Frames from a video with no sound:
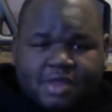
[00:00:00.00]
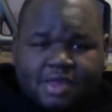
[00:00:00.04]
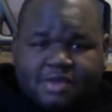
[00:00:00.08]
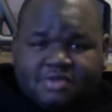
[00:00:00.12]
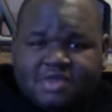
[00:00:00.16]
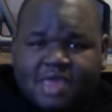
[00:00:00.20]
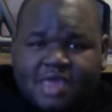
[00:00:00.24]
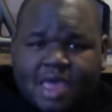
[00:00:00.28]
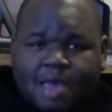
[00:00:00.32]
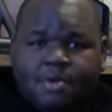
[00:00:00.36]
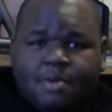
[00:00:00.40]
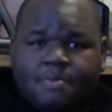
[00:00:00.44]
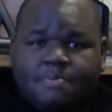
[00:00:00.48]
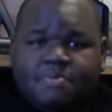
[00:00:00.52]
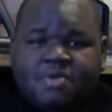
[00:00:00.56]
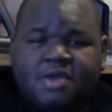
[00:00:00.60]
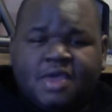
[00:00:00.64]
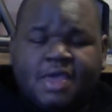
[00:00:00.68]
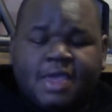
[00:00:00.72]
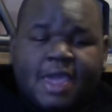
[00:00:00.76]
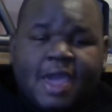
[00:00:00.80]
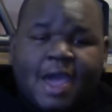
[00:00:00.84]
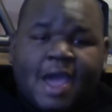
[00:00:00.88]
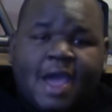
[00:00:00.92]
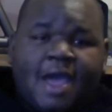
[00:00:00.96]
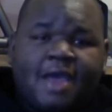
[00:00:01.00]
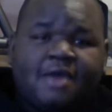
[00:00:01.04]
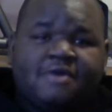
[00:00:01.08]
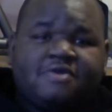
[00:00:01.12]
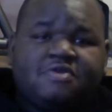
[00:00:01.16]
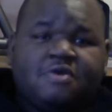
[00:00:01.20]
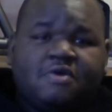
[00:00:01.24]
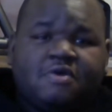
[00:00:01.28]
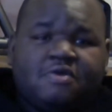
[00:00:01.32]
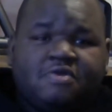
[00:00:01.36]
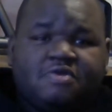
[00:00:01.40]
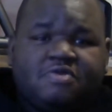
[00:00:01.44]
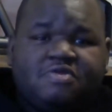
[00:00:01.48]
Like I said, I'm a big guy,
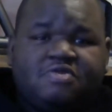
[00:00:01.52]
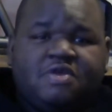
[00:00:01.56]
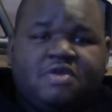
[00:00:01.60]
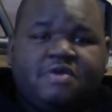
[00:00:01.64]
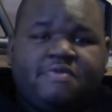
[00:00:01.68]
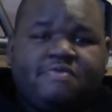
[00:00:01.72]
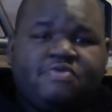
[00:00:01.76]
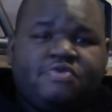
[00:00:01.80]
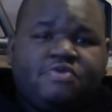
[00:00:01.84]
so the seat